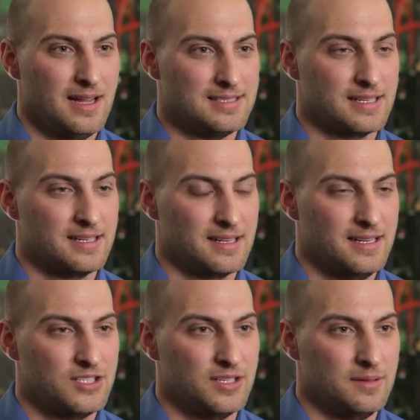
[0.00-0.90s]
As a
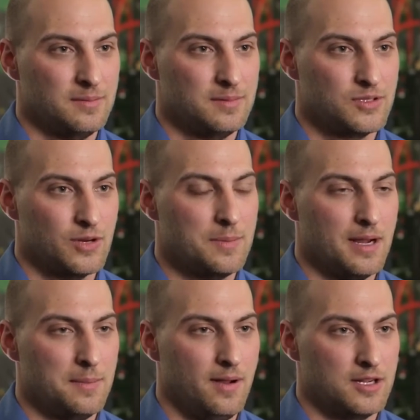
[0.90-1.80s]
technician trained
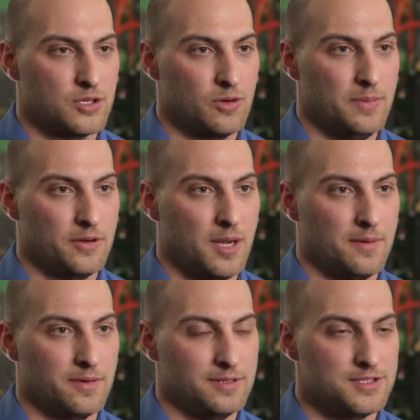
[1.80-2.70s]
by Bosch to rebuild
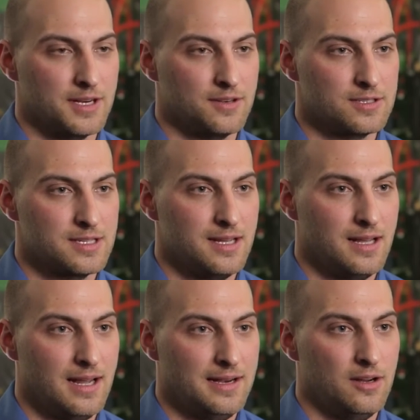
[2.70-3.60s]
common rail injectors,
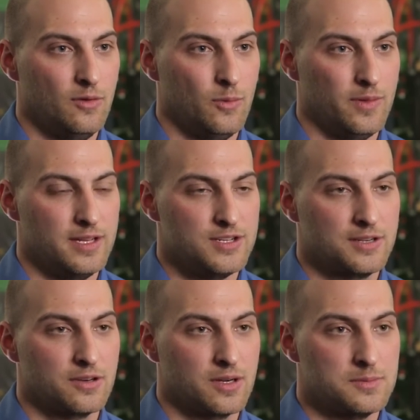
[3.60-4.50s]
I know when the
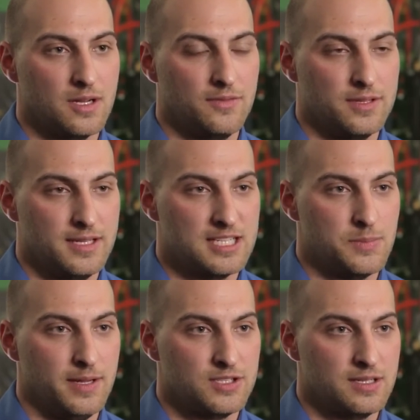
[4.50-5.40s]
injector comes off the test
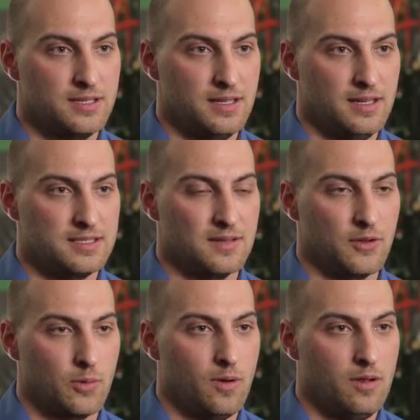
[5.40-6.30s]
bench, it's of the
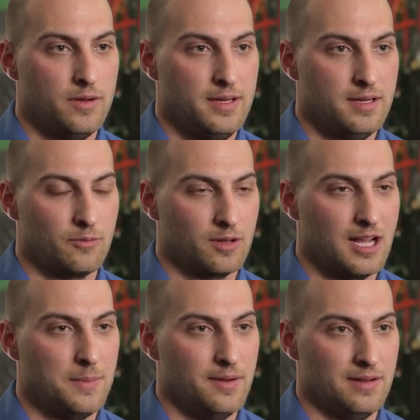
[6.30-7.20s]
quality and
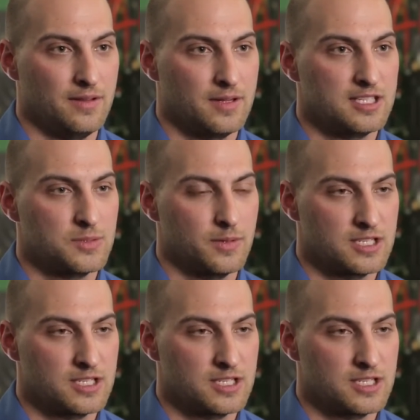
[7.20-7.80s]
reliability the customer